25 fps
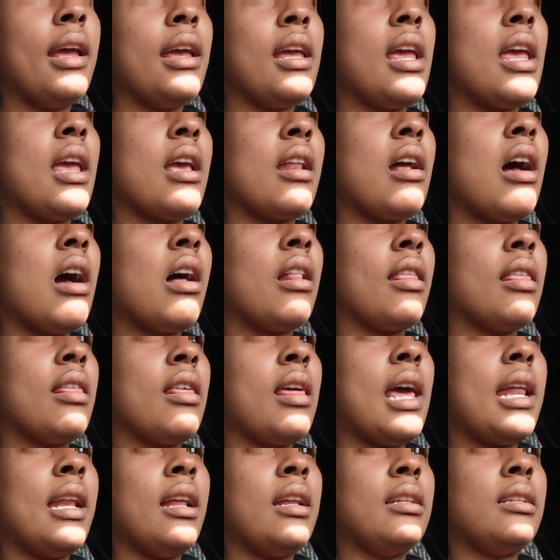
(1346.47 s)
and all of
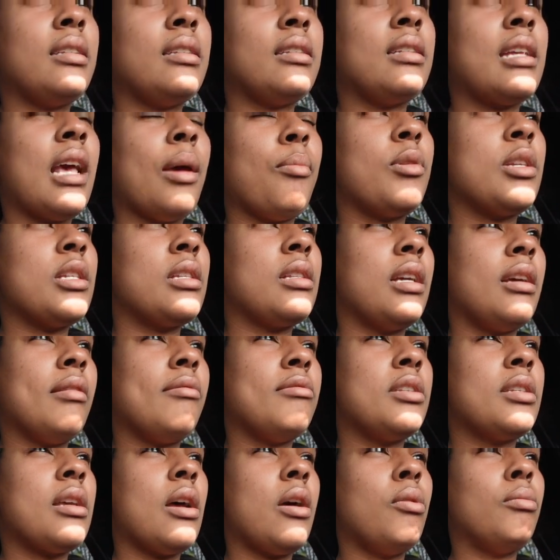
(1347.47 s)
that type of stuff.
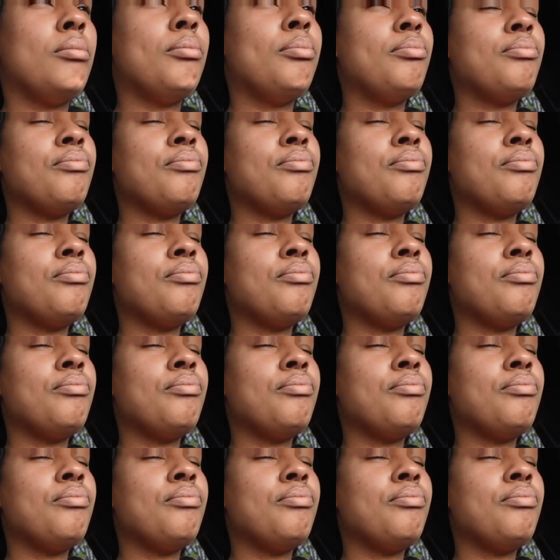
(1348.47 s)
So